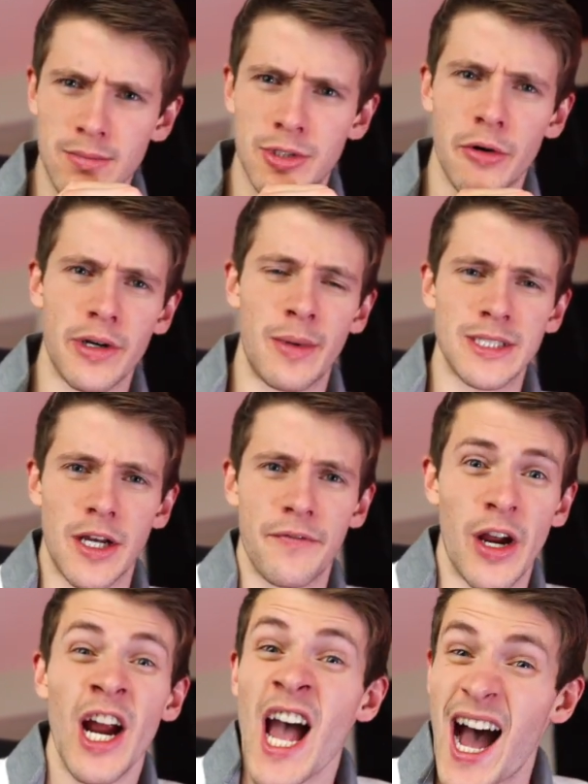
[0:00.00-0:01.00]
I'm choking on myself
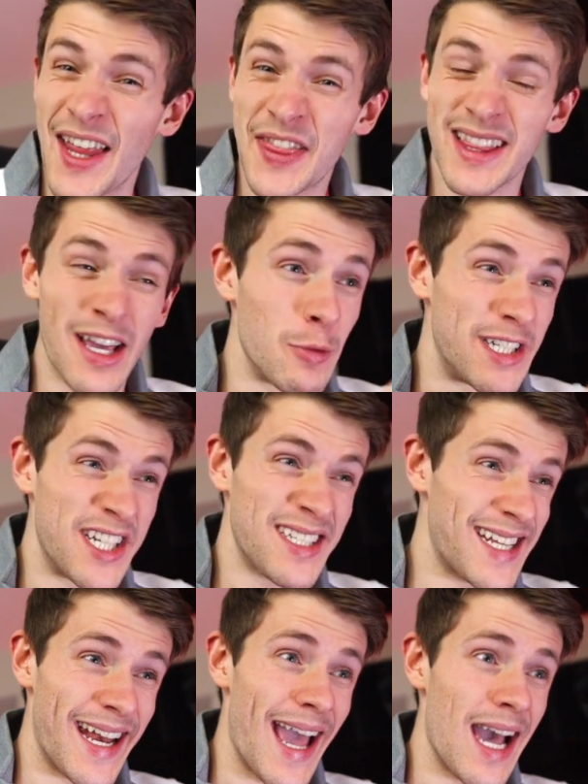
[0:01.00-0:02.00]
there. I thought they were
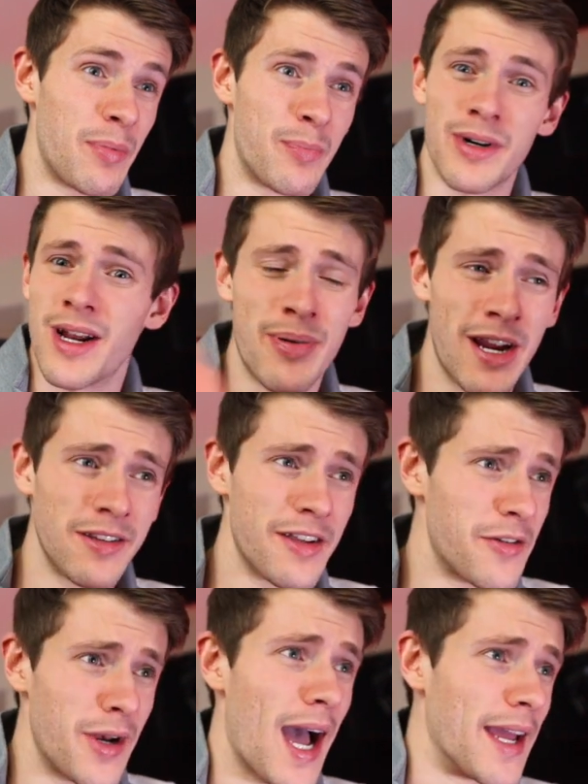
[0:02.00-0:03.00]
just an app, but apparently
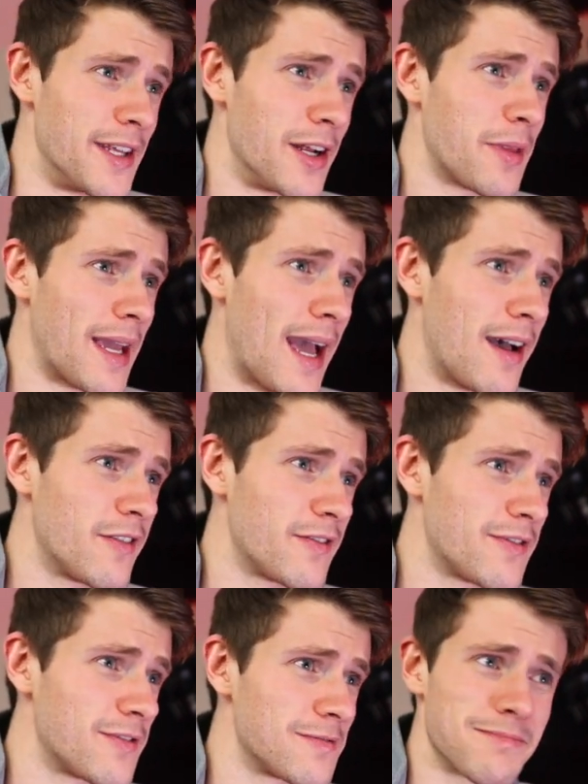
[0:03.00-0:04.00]
they're not. You know, they
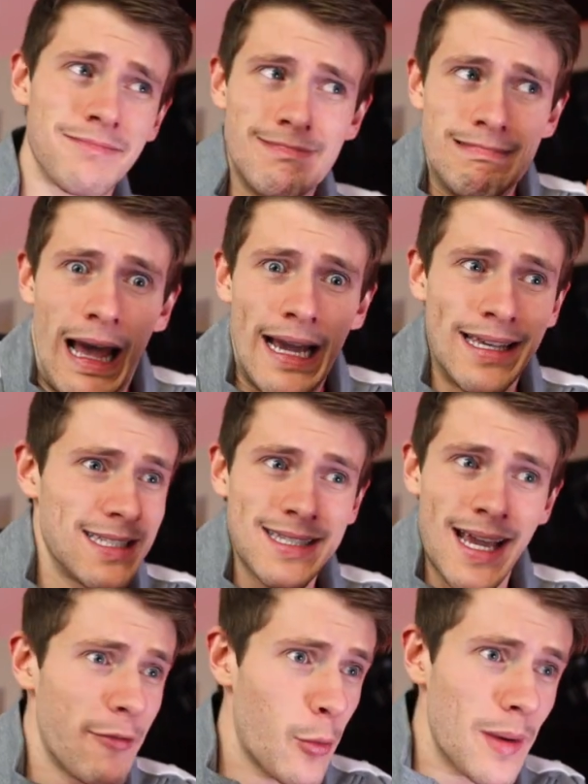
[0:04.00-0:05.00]
have I guess
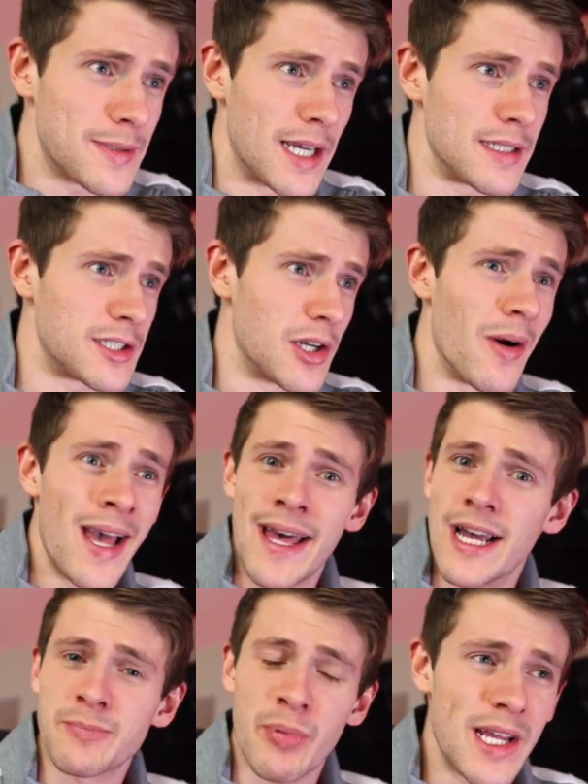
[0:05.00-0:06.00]
they have a website. So
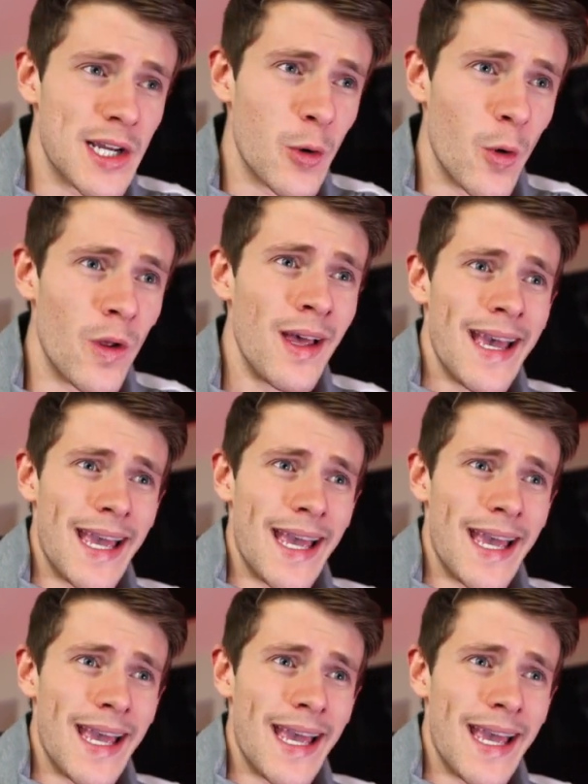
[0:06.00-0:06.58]
that's pretty cool.